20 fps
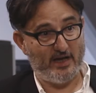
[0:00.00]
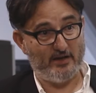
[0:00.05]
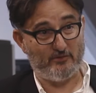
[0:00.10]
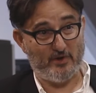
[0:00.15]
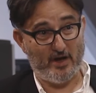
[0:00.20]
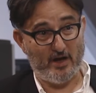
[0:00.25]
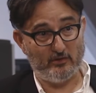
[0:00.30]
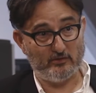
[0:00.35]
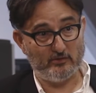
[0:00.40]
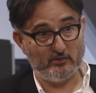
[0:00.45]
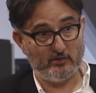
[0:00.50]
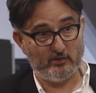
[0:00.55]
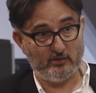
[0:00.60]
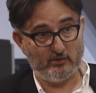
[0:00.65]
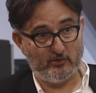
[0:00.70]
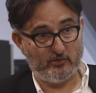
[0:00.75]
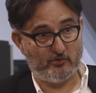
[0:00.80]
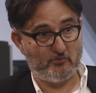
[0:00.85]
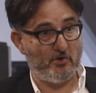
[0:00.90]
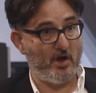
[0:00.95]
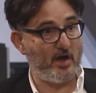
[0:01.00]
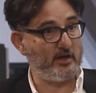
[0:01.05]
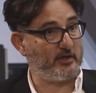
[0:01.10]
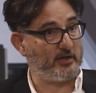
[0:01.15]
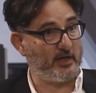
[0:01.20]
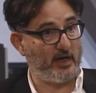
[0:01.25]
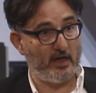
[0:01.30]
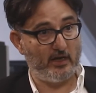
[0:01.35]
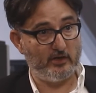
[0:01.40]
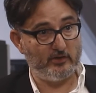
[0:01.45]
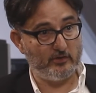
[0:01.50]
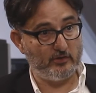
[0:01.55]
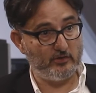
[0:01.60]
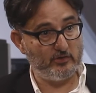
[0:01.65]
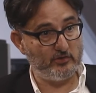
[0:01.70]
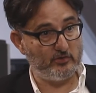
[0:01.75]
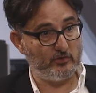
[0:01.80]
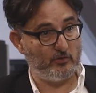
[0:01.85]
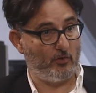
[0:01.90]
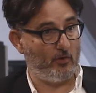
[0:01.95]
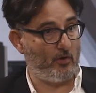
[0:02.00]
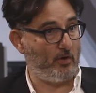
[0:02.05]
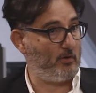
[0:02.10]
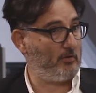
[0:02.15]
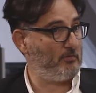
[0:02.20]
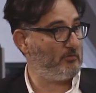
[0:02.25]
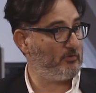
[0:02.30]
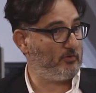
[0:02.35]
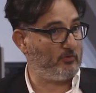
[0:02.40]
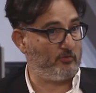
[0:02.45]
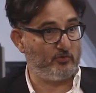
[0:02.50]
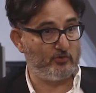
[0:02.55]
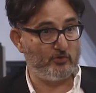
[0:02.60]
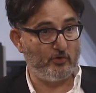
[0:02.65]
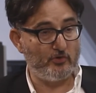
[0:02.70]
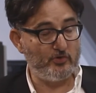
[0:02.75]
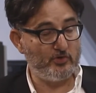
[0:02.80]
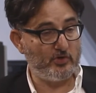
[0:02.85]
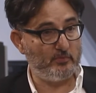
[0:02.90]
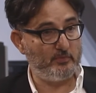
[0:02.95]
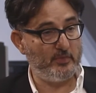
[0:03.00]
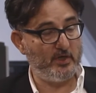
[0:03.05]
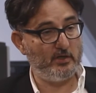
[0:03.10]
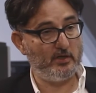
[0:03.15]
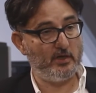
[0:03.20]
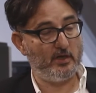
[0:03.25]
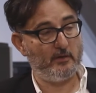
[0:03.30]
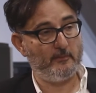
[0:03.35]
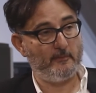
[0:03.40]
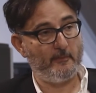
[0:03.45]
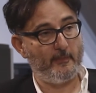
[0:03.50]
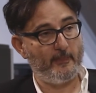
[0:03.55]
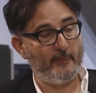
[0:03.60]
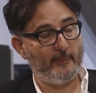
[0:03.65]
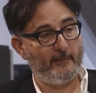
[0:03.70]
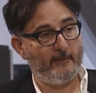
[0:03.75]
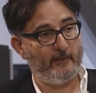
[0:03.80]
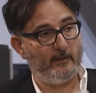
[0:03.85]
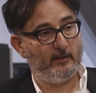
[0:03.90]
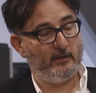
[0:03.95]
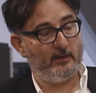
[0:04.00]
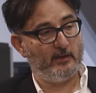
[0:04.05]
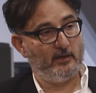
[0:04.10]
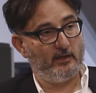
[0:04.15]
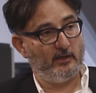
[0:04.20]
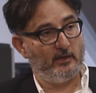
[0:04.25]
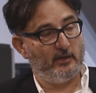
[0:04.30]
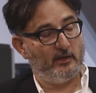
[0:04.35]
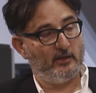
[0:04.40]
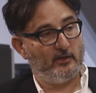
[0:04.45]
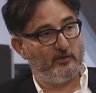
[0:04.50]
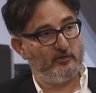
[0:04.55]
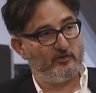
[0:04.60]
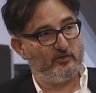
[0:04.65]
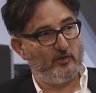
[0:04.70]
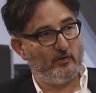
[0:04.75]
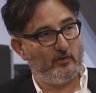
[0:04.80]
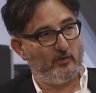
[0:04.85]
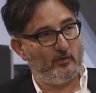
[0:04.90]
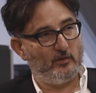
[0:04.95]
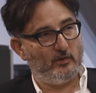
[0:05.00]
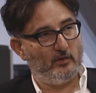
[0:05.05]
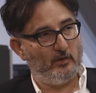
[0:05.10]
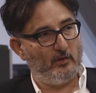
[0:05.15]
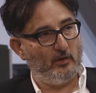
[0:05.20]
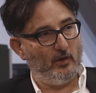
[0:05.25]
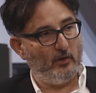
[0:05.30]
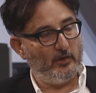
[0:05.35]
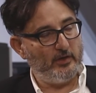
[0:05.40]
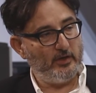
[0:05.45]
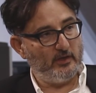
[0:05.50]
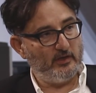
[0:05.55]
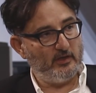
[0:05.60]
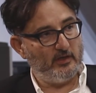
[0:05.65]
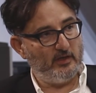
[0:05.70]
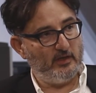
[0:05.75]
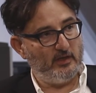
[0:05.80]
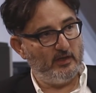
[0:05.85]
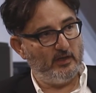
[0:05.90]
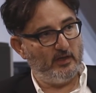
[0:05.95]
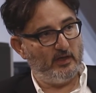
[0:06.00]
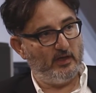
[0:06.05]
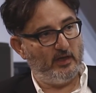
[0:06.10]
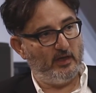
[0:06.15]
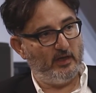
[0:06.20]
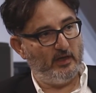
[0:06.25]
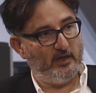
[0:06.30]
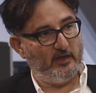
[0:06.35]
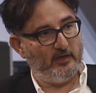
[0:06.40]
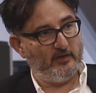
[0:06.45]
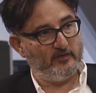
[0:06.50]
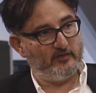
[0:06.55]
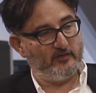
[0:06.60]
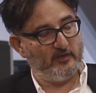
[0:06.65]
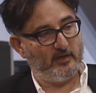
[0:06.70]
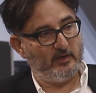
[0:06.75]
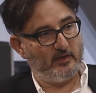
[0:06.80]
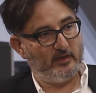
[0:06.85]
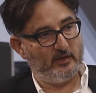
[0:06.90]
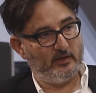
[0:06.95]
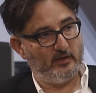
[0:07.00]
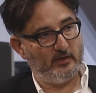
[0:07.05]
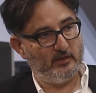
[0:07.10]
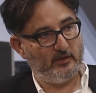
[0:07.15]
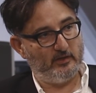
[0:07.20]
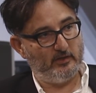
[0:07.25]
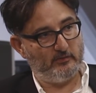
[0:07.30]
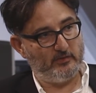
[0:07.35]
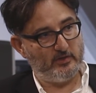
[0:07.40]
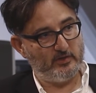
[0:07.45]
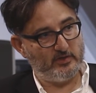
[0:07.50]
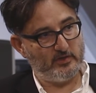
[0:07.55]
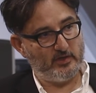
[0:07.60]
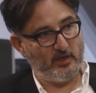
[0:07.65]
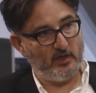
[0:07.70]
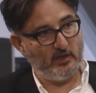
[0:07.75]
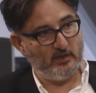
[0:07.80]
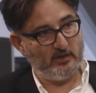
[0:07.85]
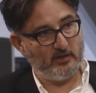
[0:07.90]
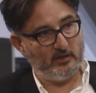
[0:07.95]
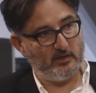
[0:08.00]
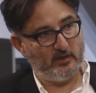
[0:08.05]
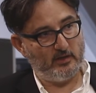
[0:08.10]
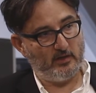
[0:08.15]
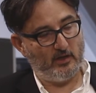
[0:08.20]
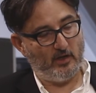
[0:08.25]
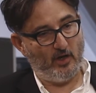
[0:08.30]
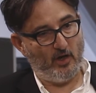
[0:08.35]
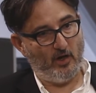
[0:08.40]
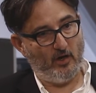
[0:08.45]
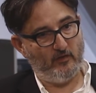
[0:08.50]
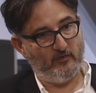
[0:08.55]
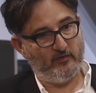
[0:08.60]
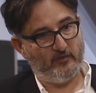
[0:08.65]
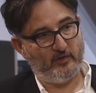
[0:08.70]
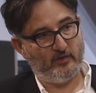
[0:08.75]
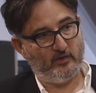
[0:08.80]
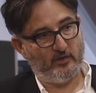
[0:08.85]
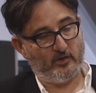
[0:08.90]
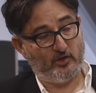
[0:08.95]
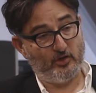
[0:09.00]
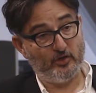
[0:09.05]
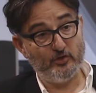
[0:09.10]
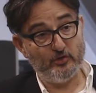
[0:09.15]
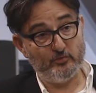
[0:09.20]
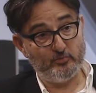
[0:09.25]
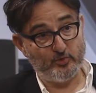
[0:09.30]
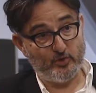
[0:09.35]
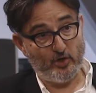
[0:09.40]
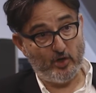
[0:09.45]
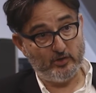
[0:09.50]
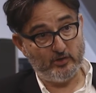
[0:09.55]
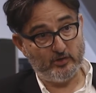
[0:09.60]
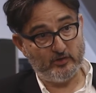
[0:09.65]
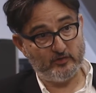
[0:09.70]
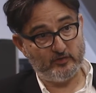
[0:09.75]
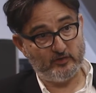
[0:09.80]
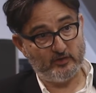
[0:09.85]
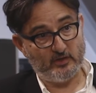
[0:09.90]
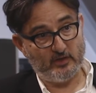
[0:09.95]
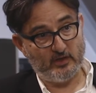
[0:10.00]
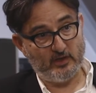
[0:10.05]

around, through aggregators or through social media. So loyalty is the result of good products,